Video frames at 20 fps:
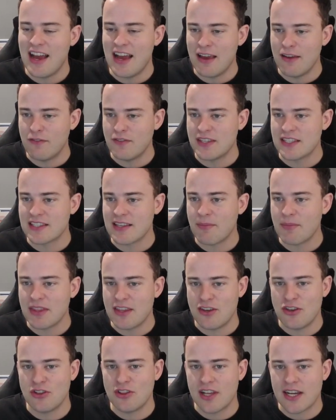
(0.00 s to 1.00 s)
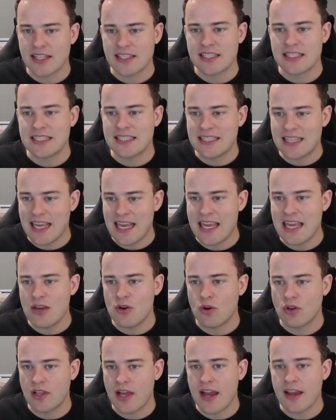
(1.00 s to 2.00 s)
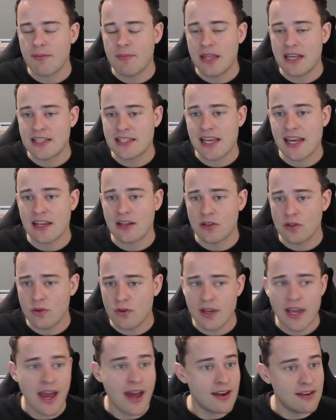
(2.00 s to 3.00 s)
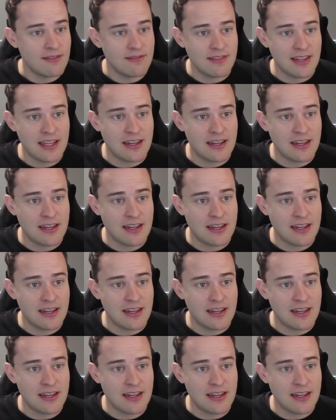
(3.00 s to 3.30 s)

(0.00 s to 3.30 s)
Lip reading: If there's something that you'd like to see or like me to take a look at